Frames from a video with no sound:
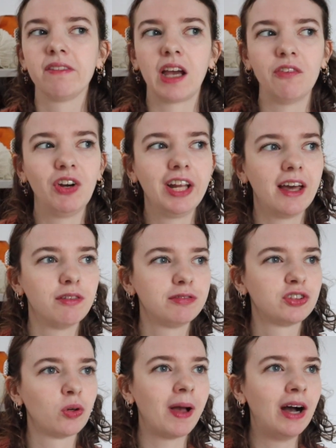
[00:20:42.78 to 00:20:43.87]
I really have
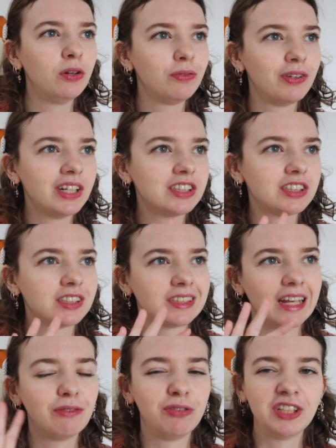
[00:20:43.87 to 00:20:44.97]
some outfits
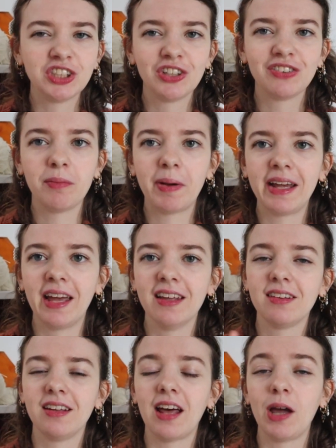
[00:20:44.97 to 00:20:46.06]
envisioned in my head
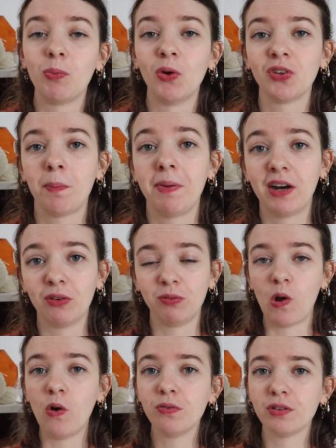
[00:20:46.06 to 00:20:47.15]
that I want a pair of
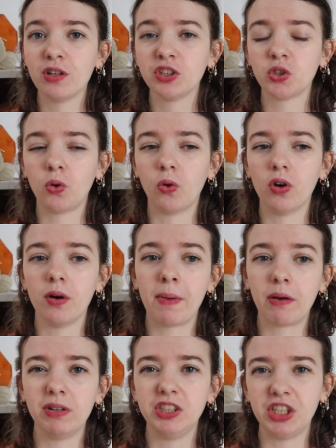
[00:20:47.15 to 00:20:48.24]
loafers or
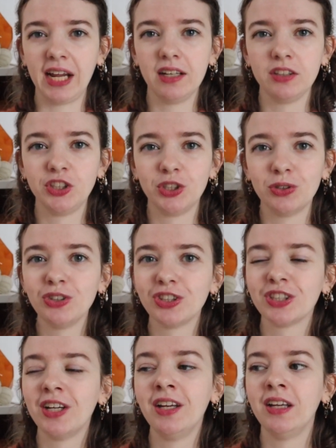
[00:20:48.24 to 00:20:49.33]
Mary Jane shoes.
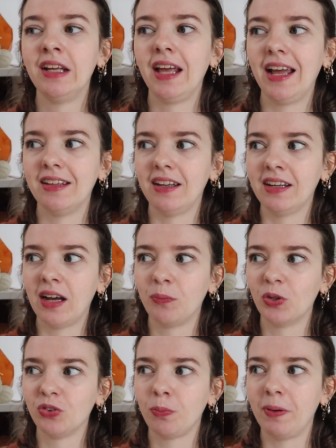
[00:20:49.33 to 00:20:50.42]
And then I
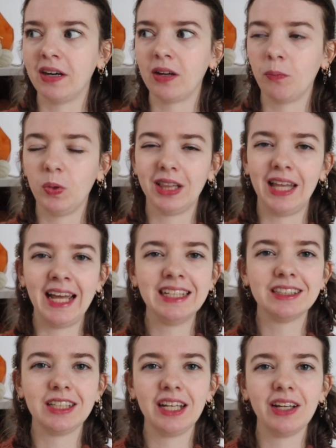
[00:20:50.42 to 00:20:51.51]
want to pair them with
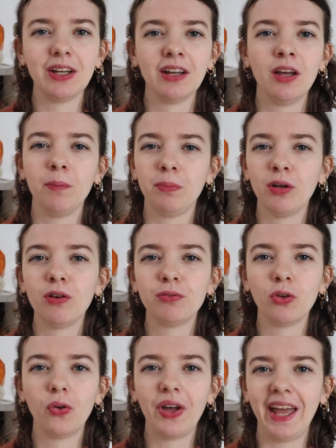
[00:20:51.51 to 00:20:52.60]
lacy,
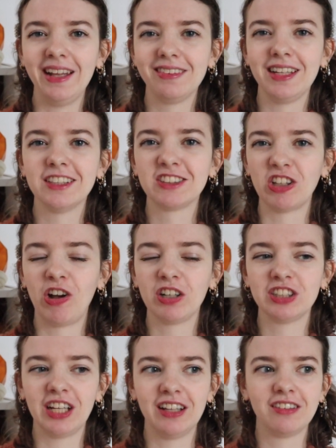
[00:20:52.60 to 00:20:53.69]
beautiful hand knit
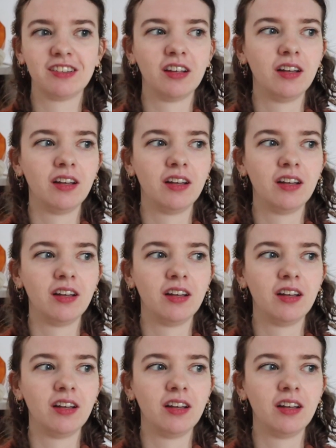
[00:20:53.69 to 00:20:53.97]
socks and